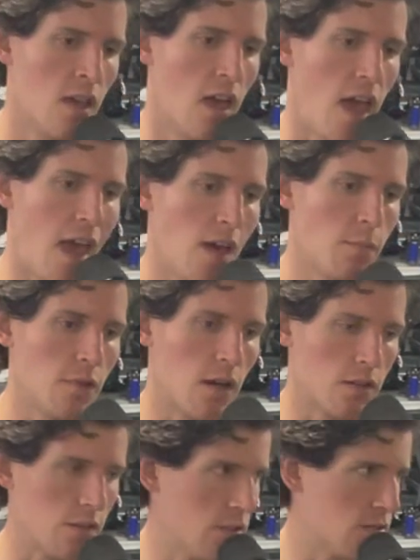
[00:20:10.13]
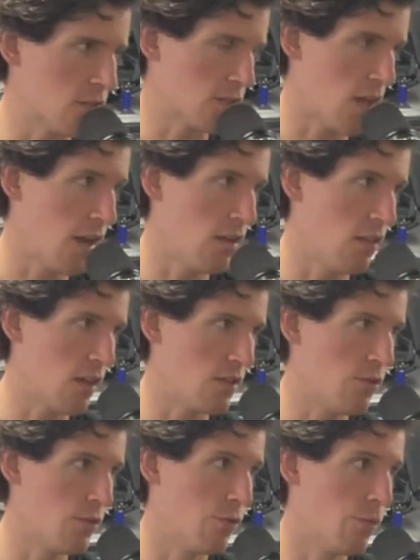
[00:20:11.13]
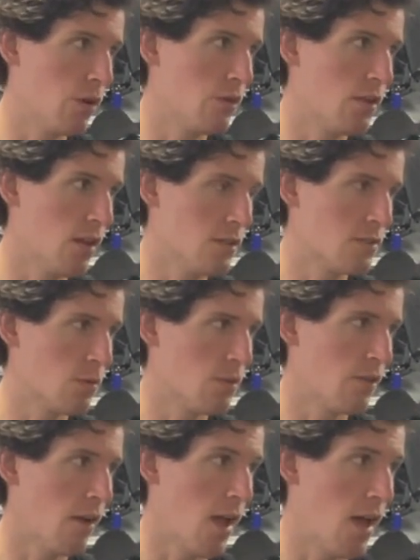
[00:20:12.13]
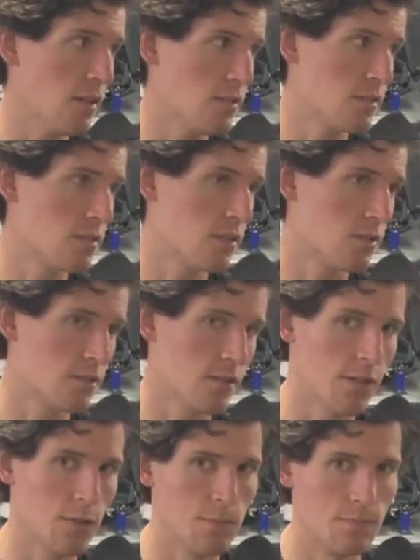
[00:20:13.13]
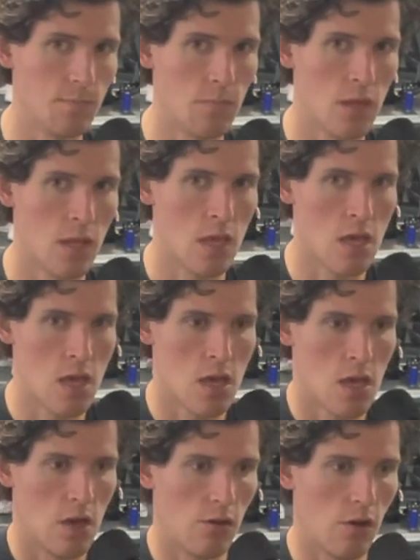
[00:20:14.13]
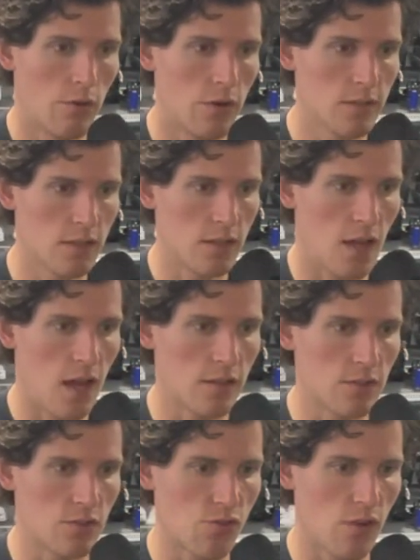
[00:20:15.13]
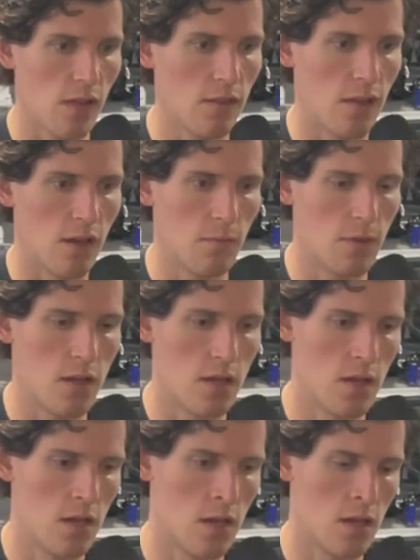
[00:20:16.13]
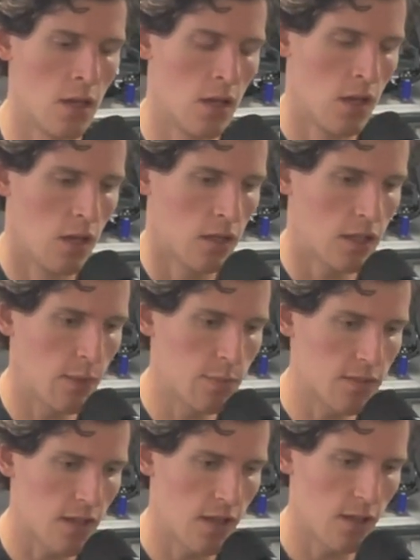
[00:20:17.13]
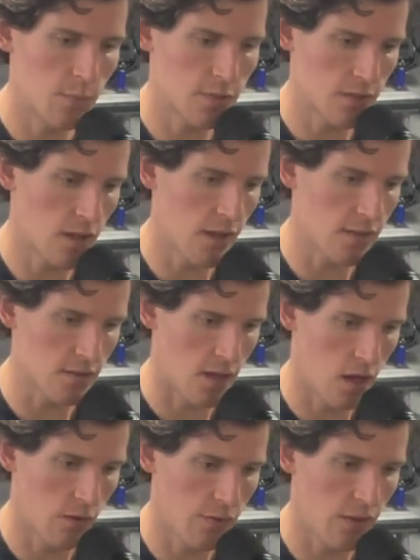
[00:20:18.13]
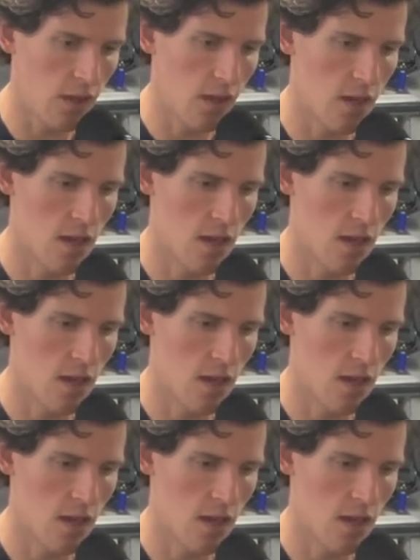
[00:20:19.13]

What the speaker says: abductors, it's kind of like doing rear delts with your ass. So no reason not to train them. Keeps the hips nice and healthy